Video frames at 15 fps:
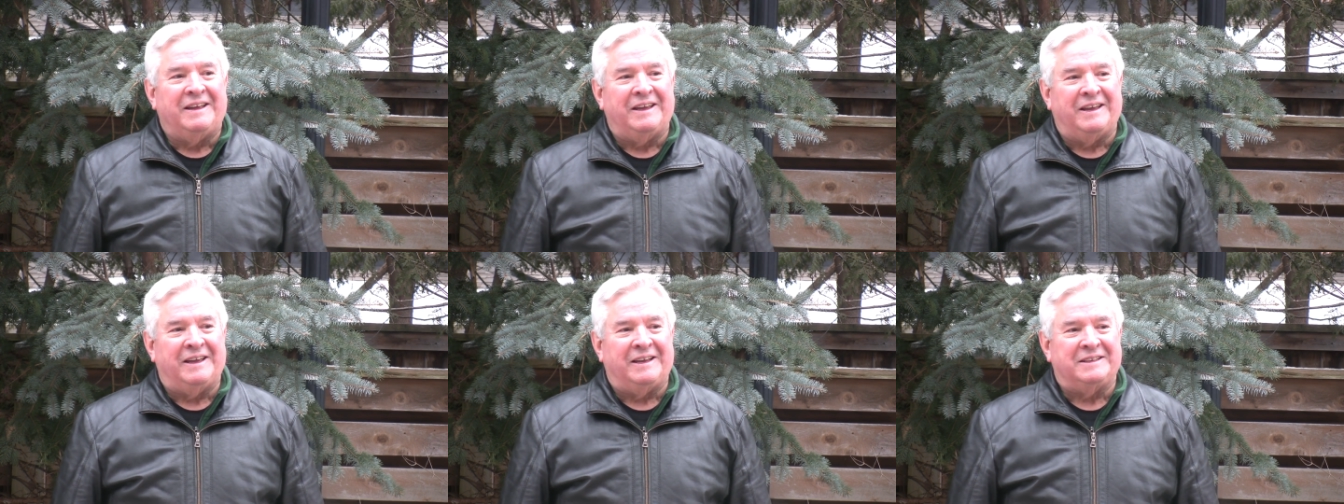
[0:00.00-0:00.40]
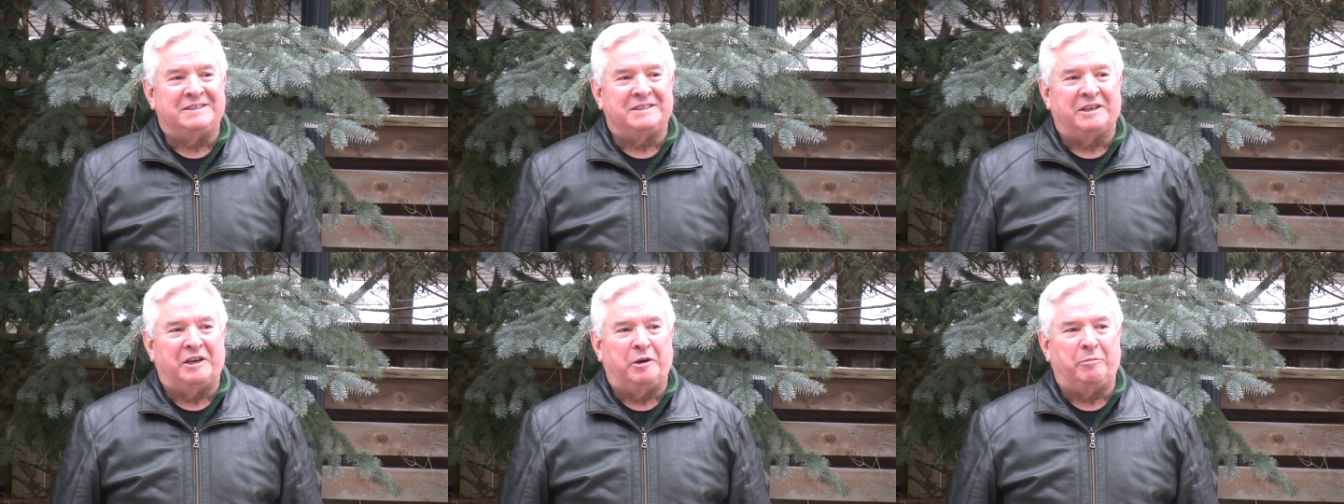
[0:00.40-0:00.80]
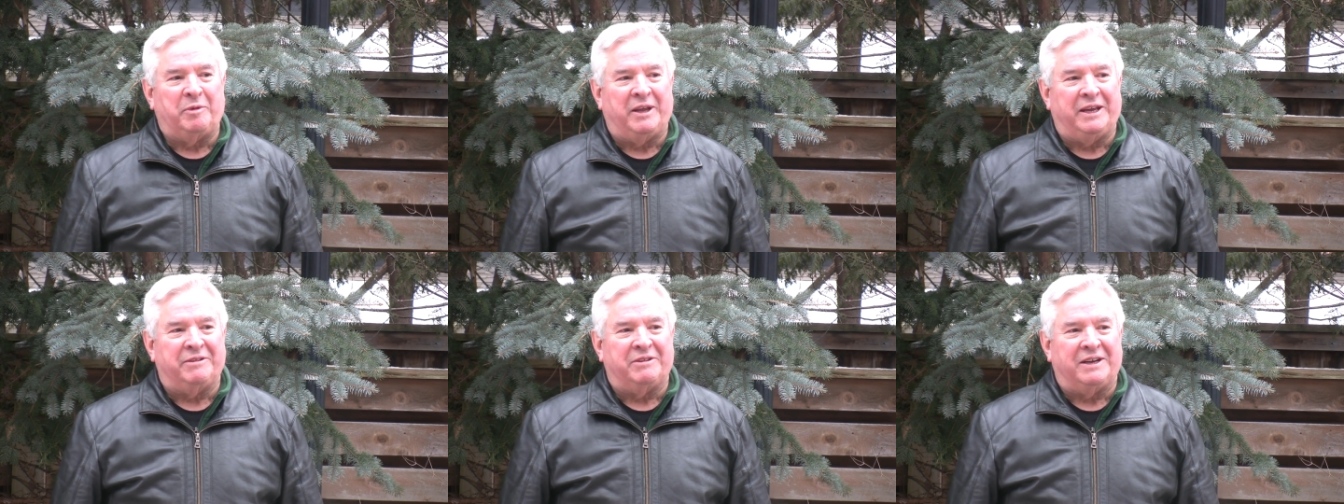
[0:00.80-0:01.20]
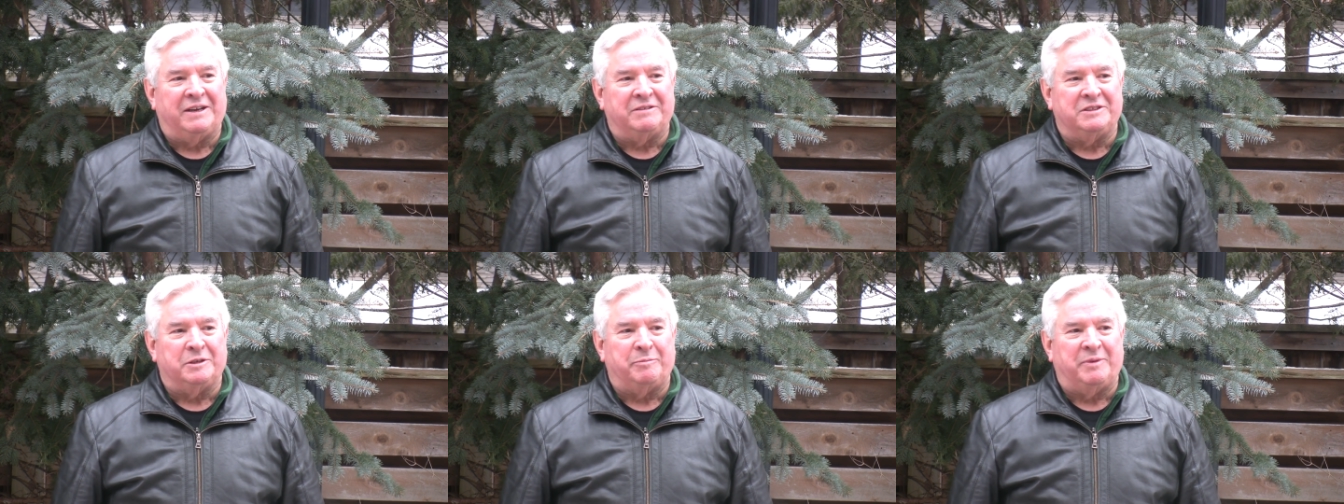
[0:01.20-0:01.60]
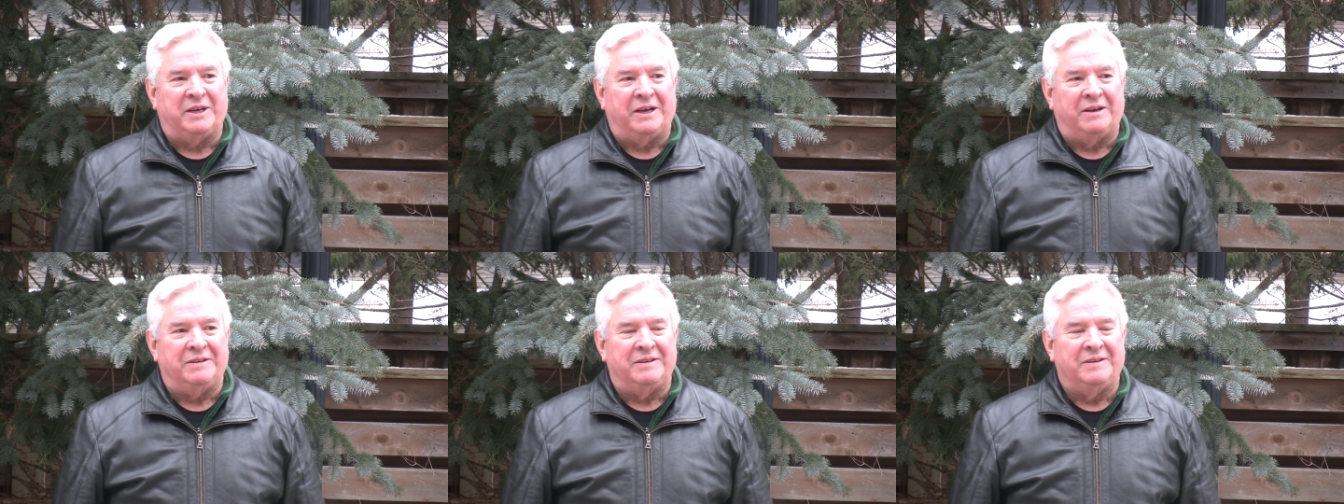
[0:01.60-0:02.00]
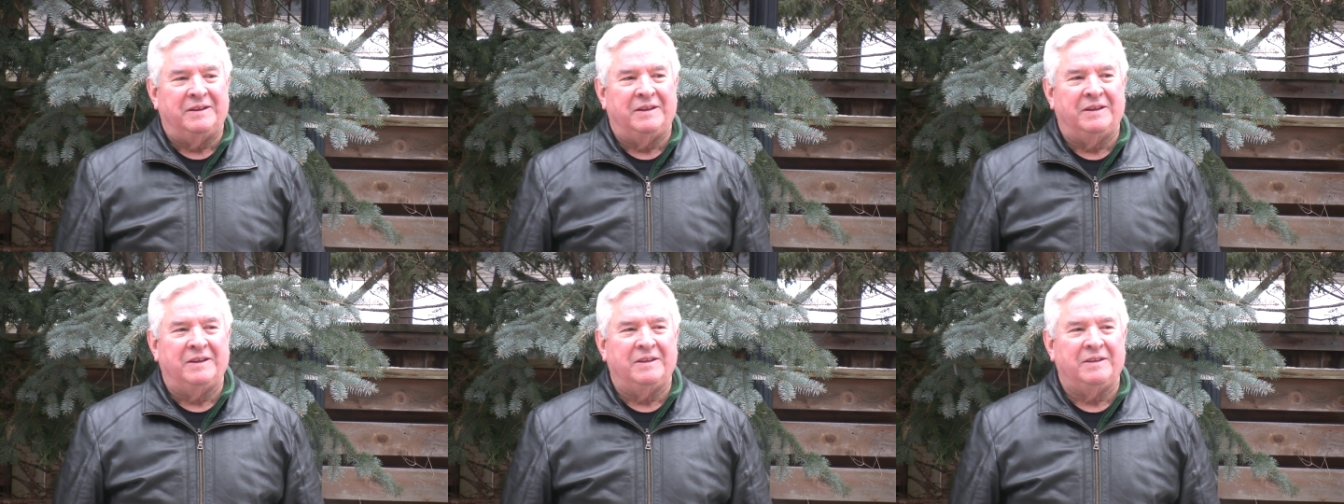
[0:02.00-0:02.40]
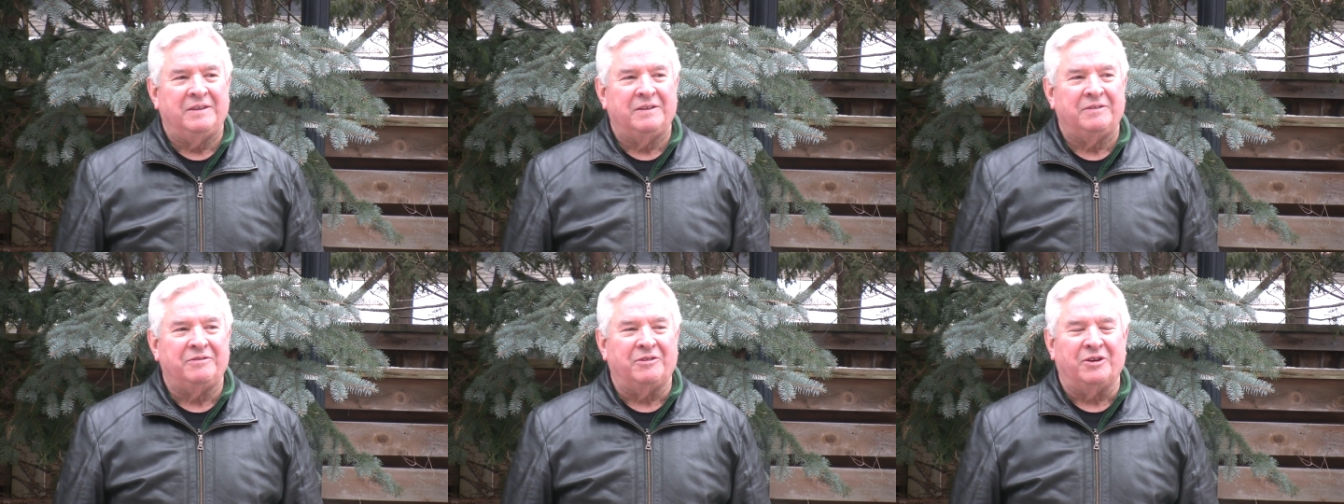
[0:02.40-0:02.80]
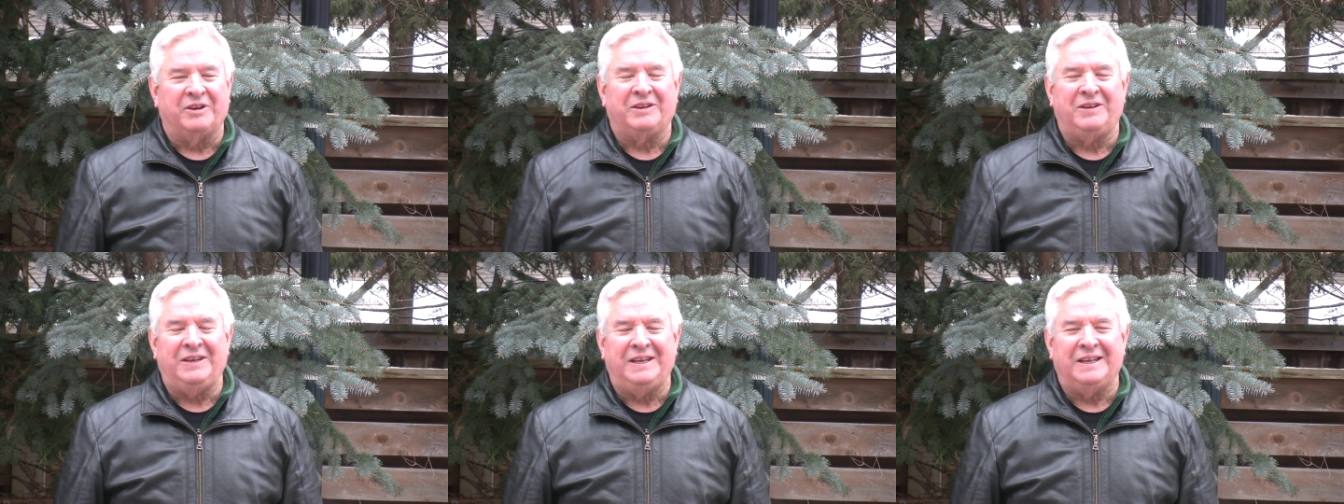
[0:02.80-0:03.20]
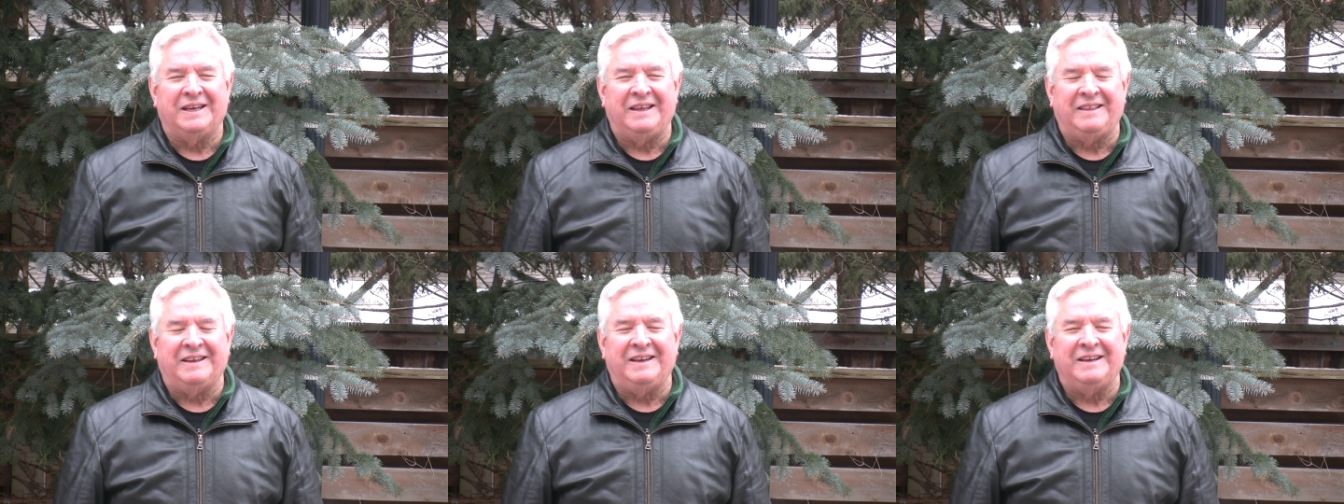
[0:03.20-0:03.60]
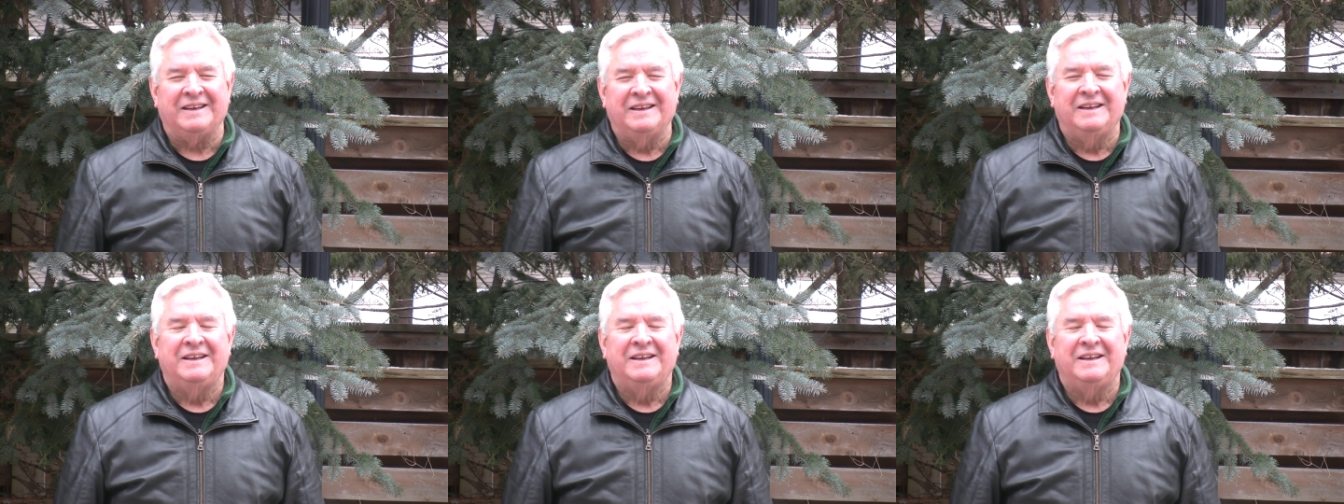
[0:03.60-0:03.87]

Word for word: and started playing when I was about 14, I think.